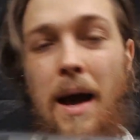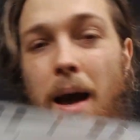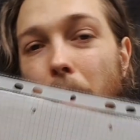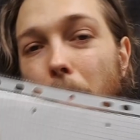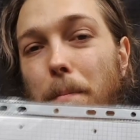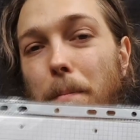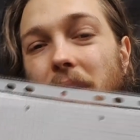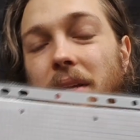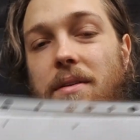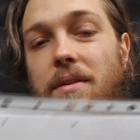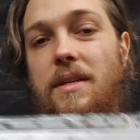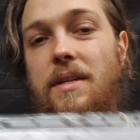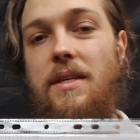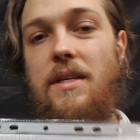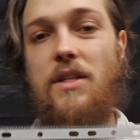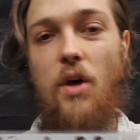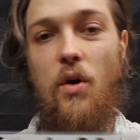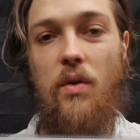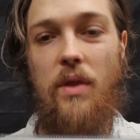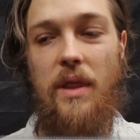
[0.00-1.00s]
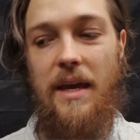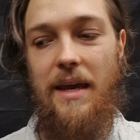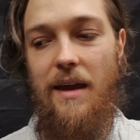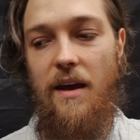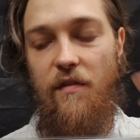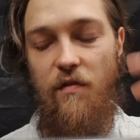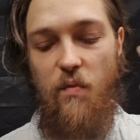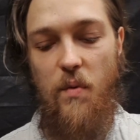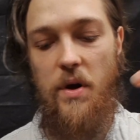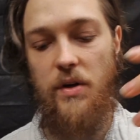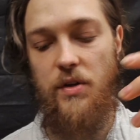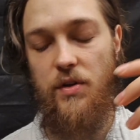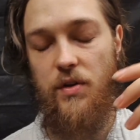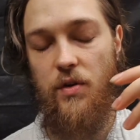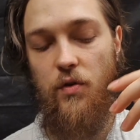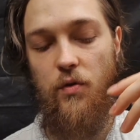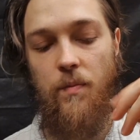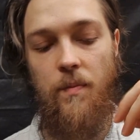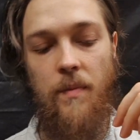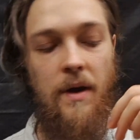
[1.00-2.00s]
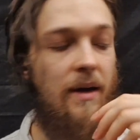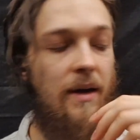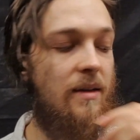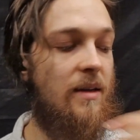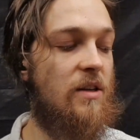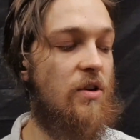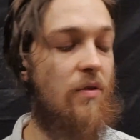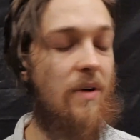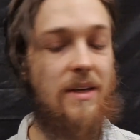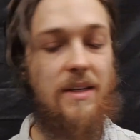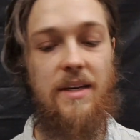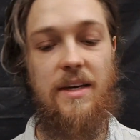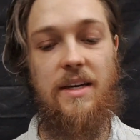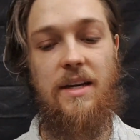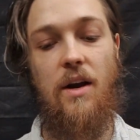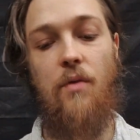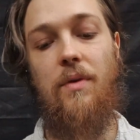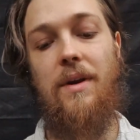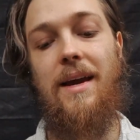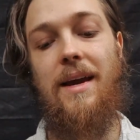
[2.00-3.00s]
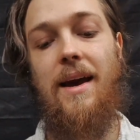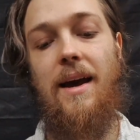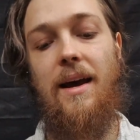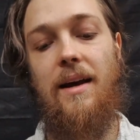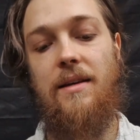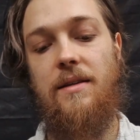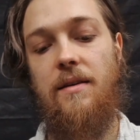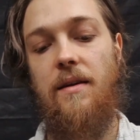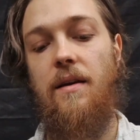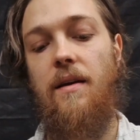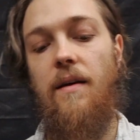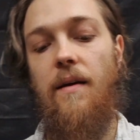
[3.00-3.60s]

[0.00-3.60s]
But this is only if we assume that creatine only has,